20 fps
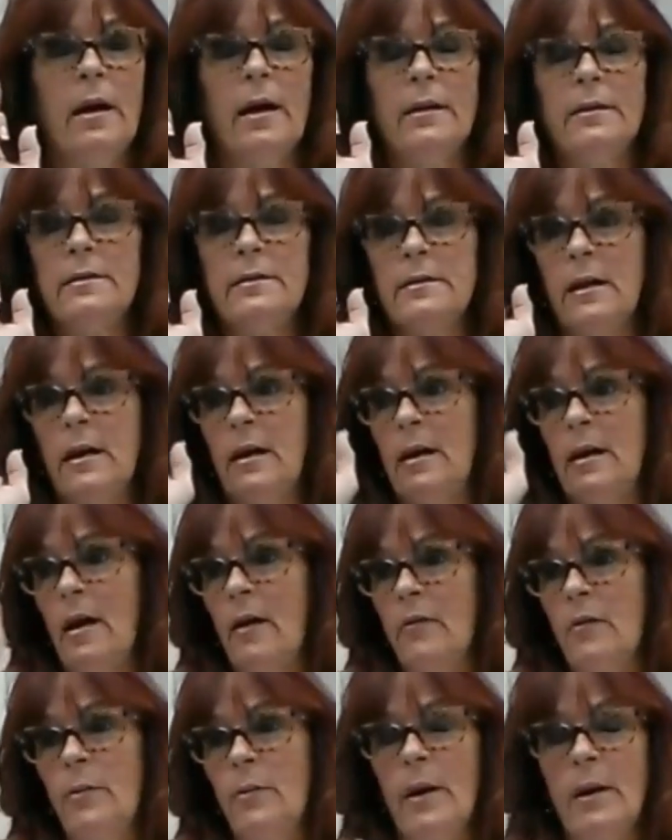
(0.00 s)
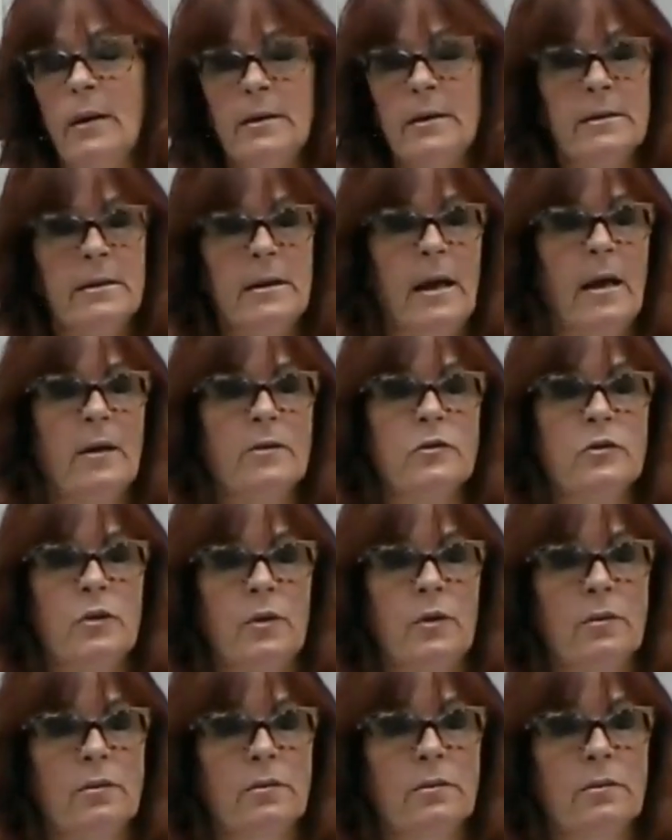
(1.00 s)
and saying everybody's an asshole.